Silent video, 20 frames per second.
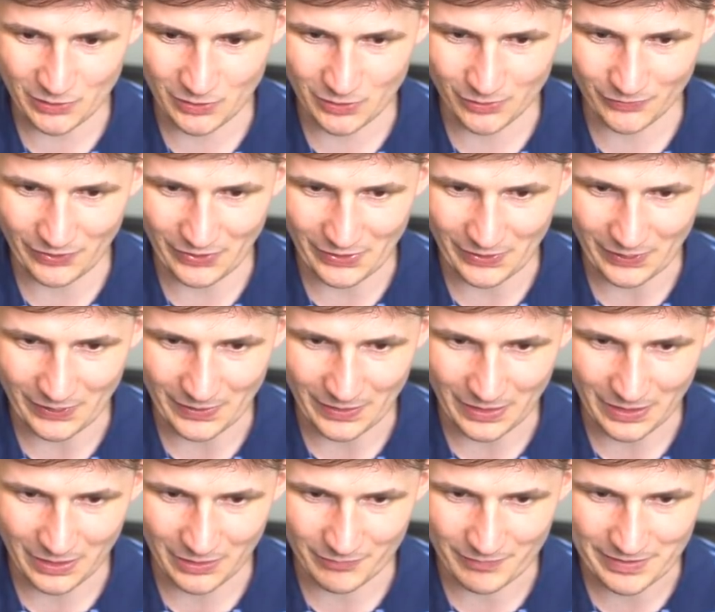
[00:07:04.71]
Oh,
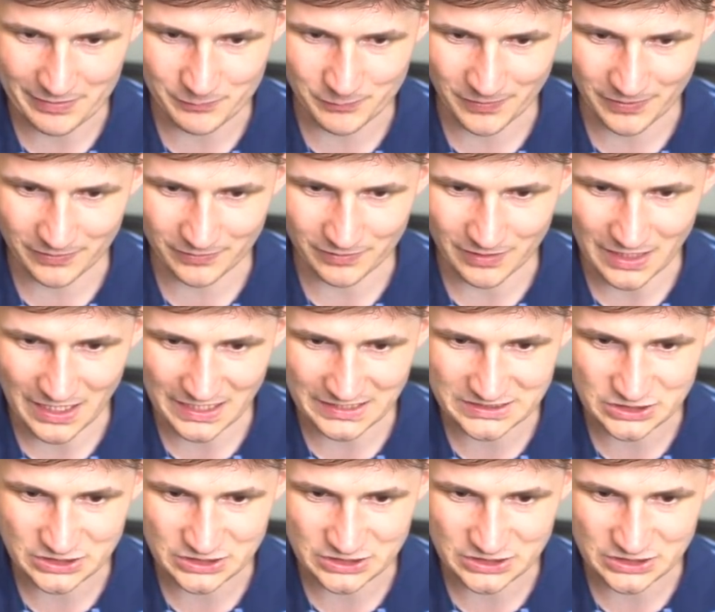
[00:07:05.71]
all right, well, I